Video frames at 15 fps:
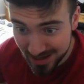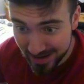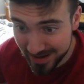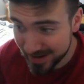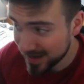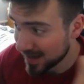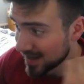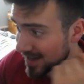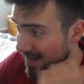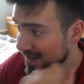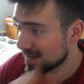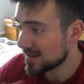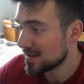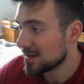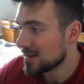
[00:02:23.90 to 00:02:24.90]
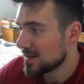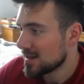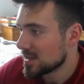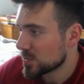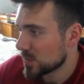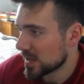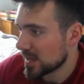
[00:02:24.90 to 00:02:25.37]
so
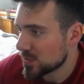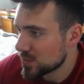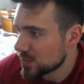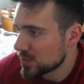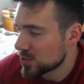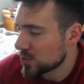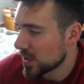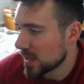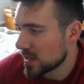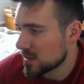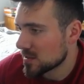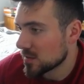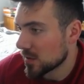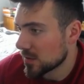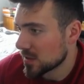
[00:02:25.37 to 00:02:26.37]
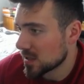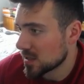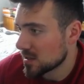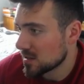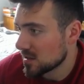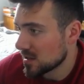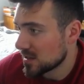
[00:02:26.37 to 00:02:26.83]
I entered the trade, targeted
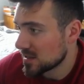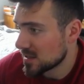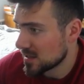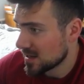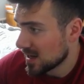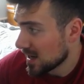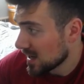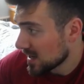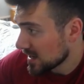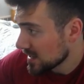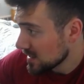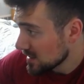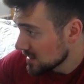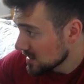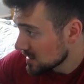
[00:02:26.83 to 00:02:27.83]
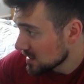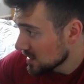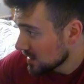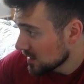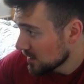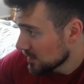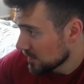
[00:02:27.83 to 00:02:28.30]
London highs
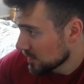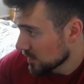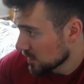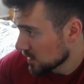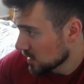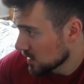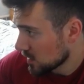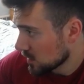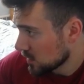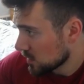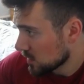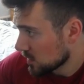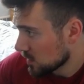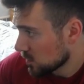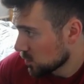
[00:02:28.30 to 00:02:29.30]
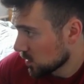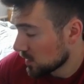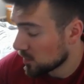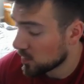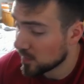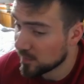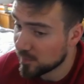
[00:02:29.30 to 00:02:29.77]
for a
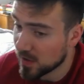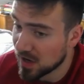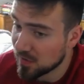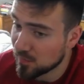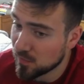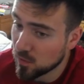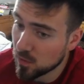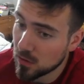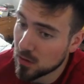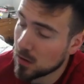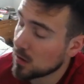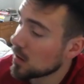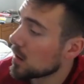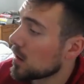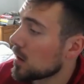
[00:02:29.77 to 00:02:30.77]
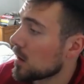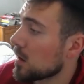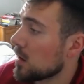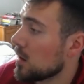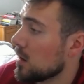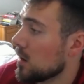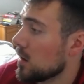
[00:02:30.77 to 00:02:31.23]
1.54 RR.
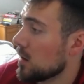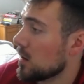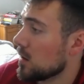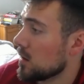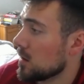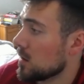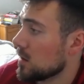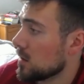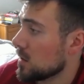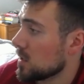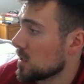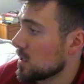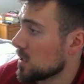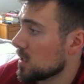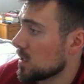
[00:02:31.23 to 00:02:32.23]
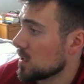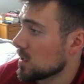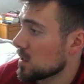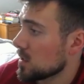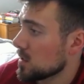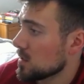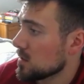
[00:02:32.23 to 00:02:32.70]

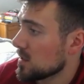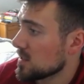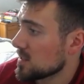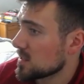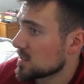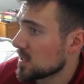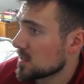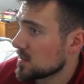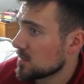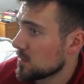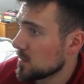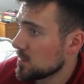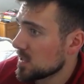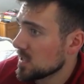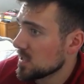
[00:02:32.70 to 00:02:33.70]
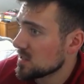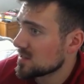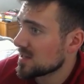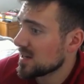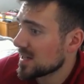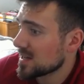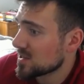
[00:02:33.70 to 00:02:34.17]
And that's exactly what we did. The
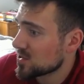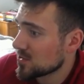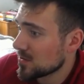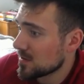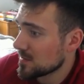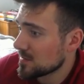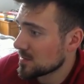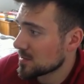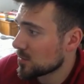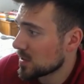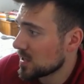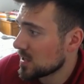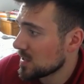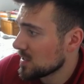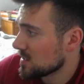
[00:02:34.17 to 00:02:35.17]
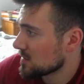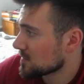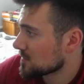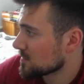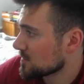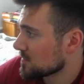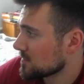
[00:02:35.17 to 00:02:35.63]
next draw on liquidity
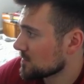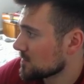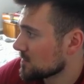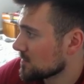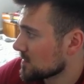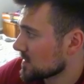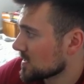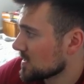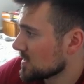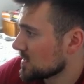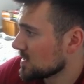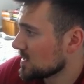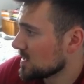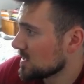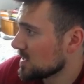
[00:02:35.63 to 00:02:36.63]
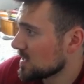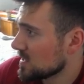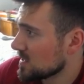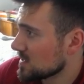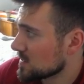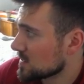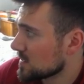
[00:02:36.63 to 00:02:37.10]

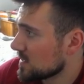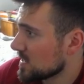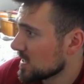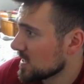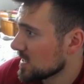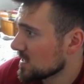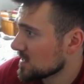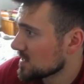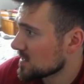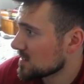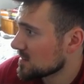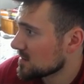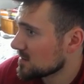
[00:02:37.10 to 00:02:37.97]
is this.